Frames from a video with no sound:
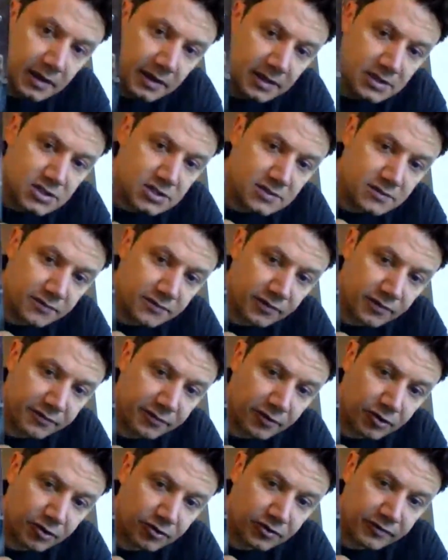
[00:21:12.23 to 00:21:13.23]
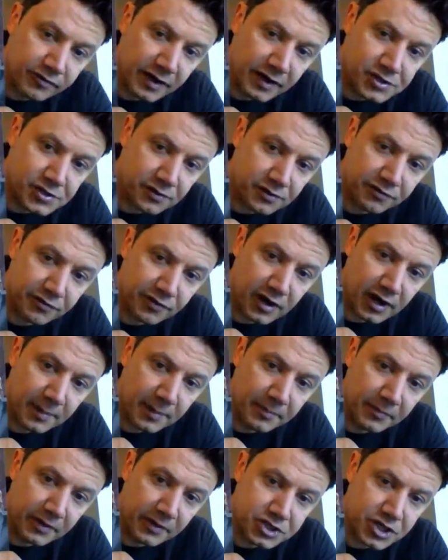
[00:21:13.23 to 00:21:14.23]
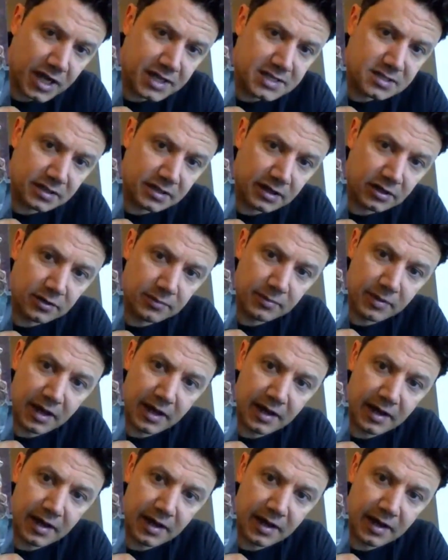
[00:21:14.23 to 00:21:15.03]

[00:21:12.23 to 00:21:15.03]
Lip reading: this is the first adventure from the Giant Slayer